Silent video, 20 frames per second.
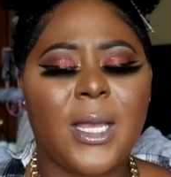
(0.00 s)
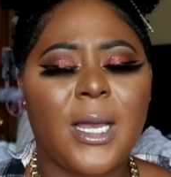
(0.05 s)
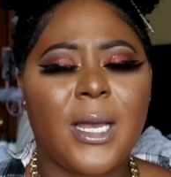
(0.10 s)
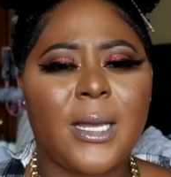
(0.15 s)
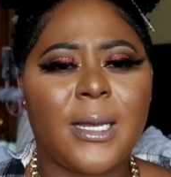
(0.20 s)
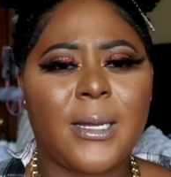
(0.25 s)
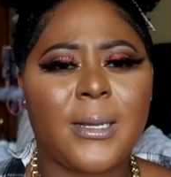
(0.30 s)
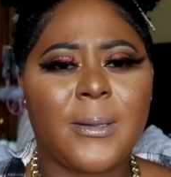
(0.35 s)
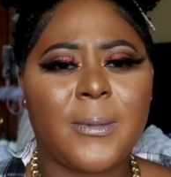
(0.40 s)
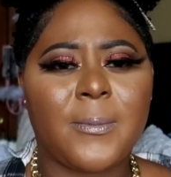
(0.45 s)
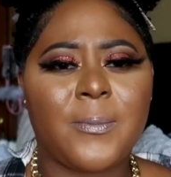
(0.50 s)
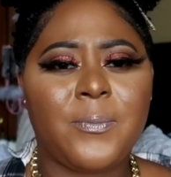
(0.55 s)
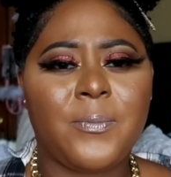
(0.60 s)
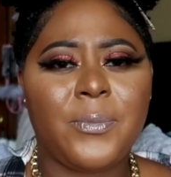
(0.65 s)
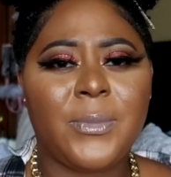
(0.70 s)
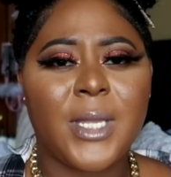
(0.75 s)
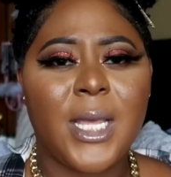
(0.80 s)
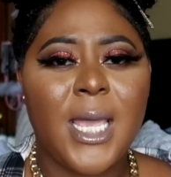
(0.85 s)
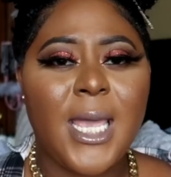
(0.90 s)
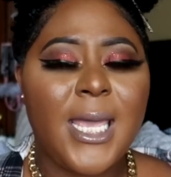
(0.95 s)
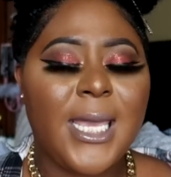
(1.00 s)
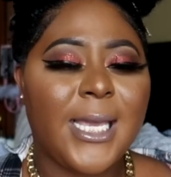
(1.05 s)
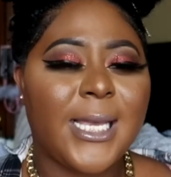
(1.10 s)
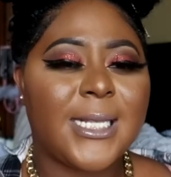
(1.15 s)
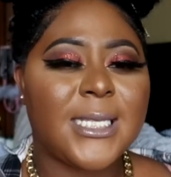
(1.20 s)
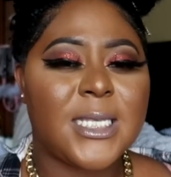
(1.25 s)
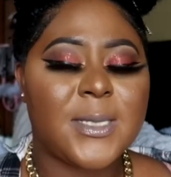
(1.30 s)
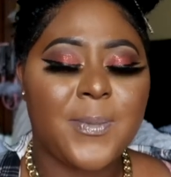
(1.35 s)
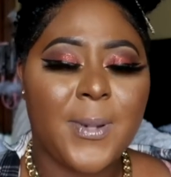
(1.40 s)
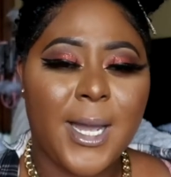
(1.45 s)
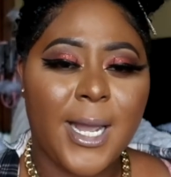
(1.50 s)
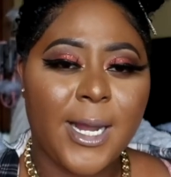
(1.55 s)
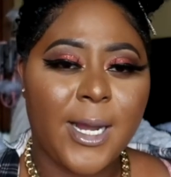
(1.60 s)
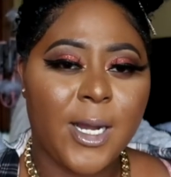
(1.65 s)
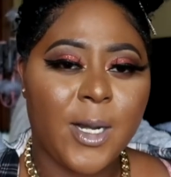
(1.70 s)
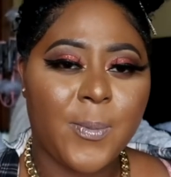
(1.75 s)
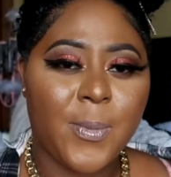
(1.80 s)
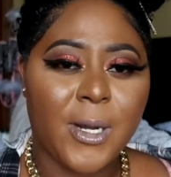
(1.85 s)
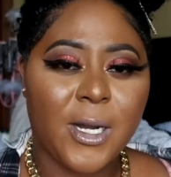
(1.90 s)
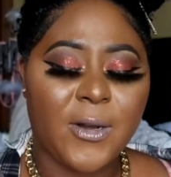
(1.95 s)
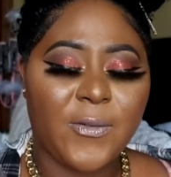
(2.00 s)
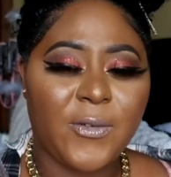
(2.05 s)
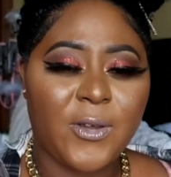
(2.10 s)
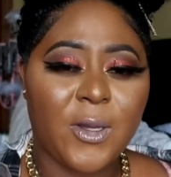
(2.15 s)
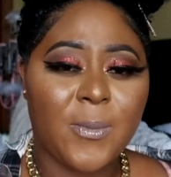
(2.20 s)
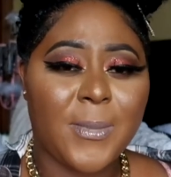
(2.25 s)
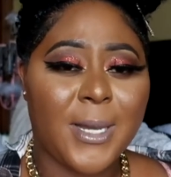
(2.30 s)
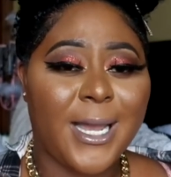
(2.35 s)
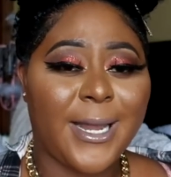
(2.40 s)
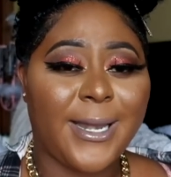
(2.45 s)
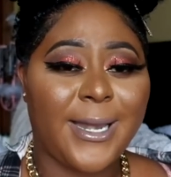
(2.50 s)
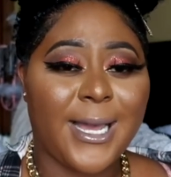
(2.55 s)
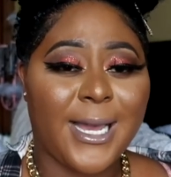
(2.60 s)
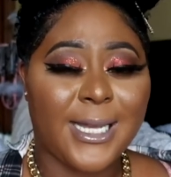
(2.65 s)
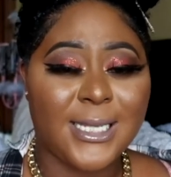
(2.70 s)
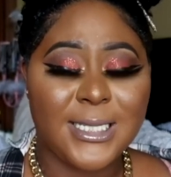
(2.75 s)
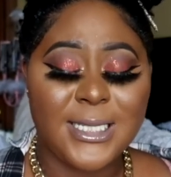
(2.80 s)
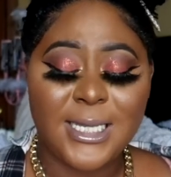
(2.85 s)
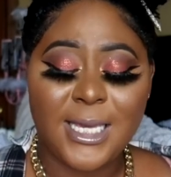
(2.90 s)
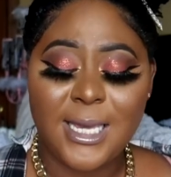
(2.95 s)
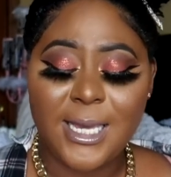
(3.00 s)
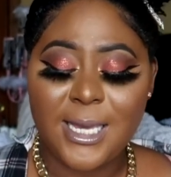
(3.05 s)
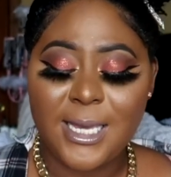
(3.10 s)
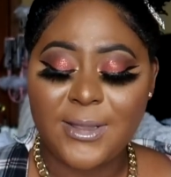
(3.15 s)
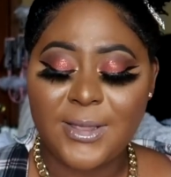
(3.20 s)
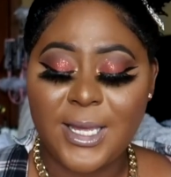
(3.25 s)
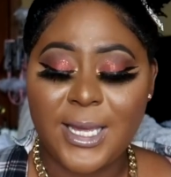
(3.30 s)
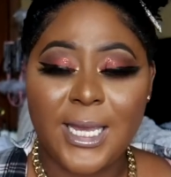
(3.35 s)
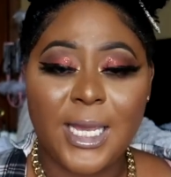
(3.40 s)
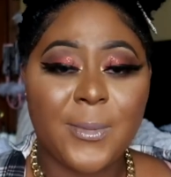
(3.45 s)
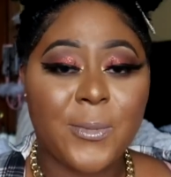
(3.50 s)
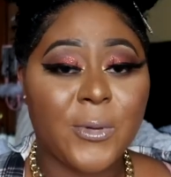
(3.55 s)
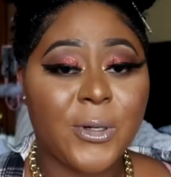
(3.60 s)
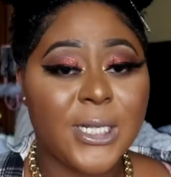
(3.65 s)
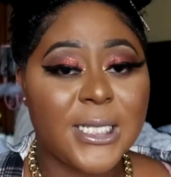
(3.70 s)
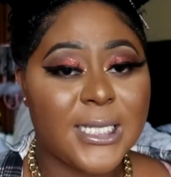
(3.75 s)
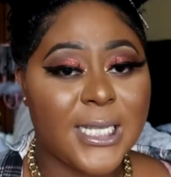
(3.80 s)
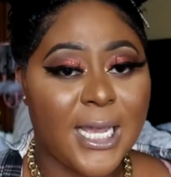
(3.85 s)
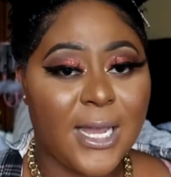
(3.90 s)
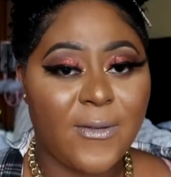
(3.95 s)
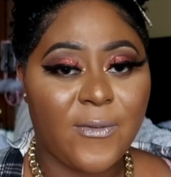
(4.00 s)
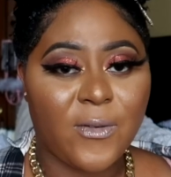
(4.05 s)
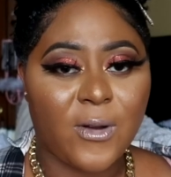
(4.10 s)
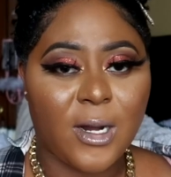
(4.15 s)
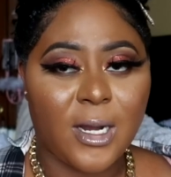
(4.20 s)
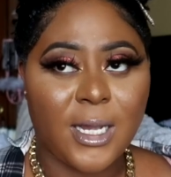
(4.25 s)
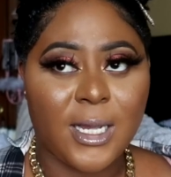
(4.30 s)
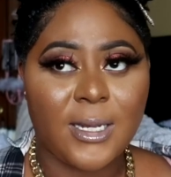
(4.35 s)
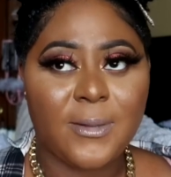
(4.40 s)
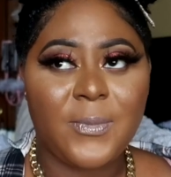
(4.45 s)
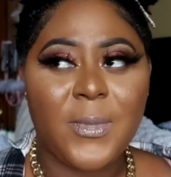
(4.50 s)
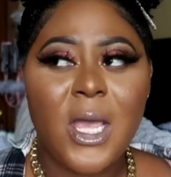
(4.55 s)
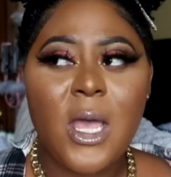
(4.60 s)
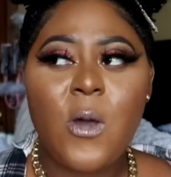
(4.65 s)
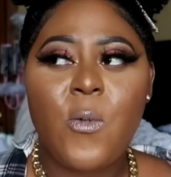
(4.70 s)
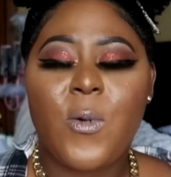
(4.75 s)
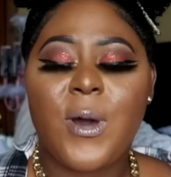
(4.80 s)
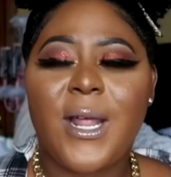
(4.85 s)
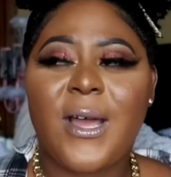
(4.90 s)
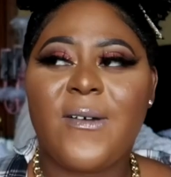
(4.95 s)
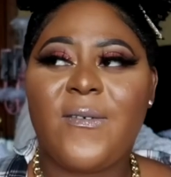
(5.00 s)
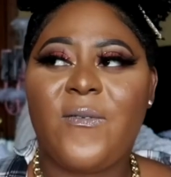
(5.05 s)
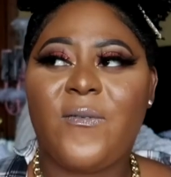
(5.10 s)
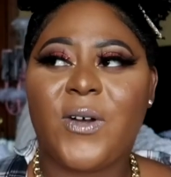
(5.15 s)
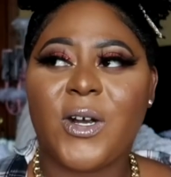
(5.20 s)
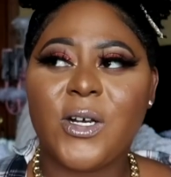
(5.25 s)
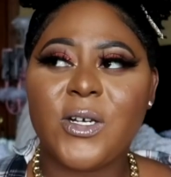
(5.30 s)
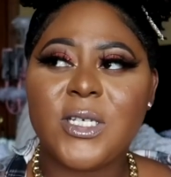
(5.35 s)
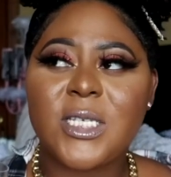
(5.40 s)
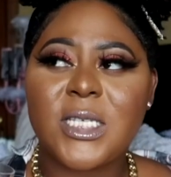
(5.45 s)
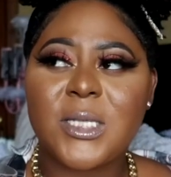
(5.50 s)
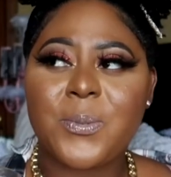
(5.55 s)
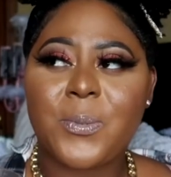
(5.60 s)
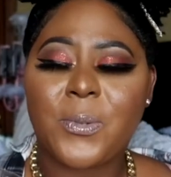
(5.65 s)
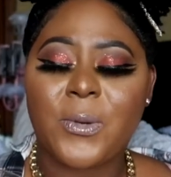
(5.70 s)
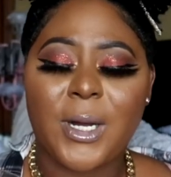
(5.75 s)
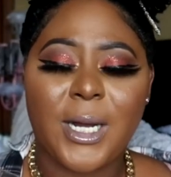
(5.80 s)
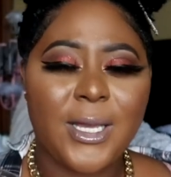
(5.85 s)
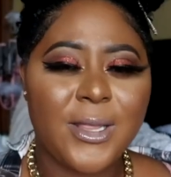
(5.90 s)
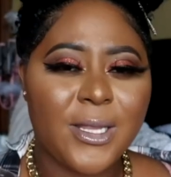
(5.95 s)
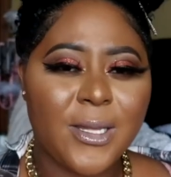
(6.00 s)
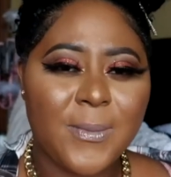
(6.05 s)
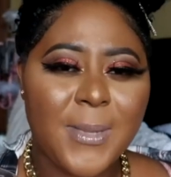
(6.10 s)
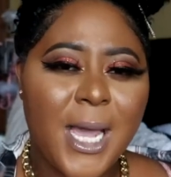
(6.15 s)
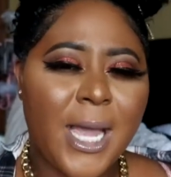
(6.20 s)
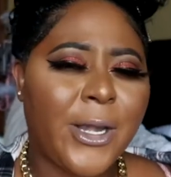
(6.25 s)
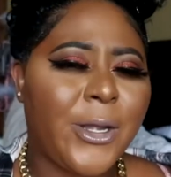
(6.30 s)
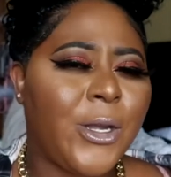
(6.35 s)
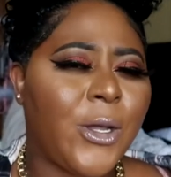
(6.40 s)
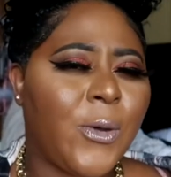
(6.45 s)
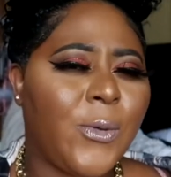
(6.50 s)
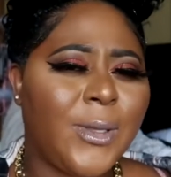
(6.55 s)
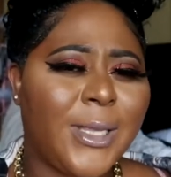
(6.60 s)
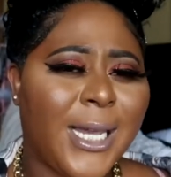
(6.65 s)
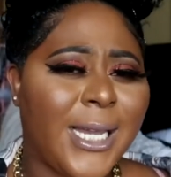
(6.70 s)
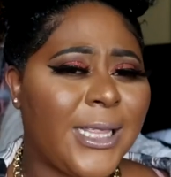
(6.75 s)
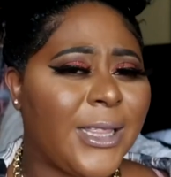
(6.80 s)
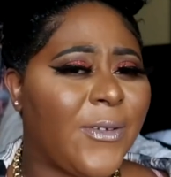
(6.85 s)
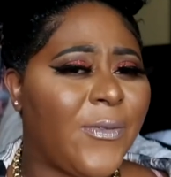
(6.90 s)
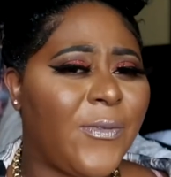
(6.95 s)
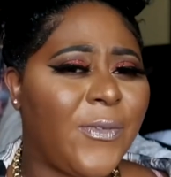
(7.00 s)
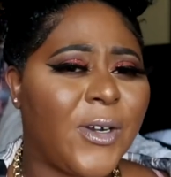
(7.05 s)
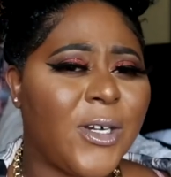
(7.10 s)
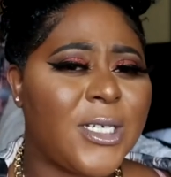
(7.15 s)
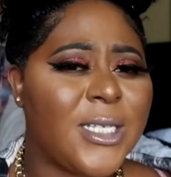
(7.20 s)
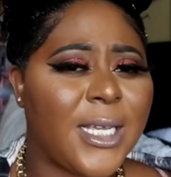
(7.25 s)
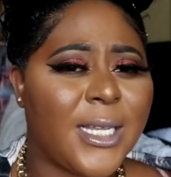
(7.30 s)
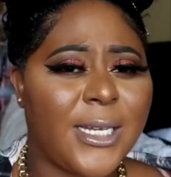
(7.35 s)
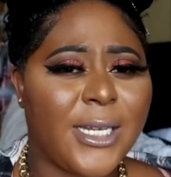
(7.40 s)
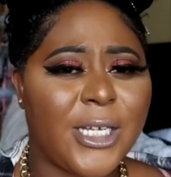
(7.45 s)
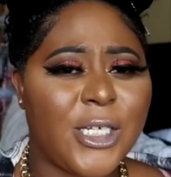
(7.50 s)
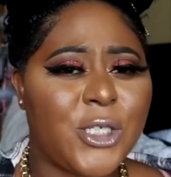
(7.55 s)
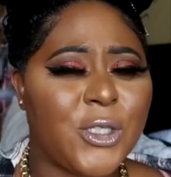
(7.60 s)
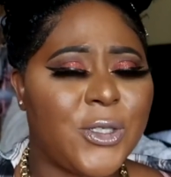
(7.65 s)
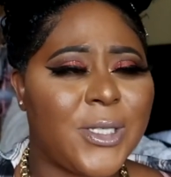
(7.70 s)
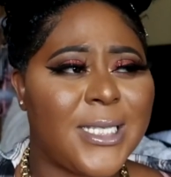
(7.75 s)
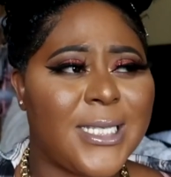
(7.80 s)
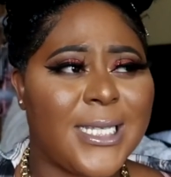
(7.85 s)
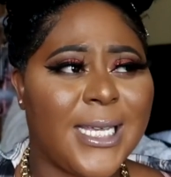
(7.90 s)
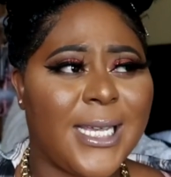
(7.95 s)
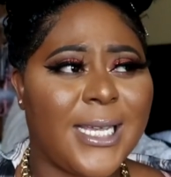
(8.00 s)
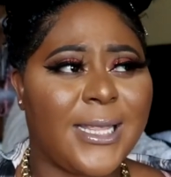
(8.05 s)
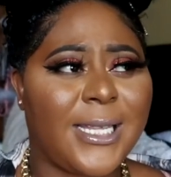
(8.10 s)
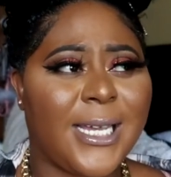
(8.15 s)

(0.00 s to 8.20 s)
um inspired perfume by Dossier, the Ambery Saffron. When I first spray them, I don't like the first initial scent.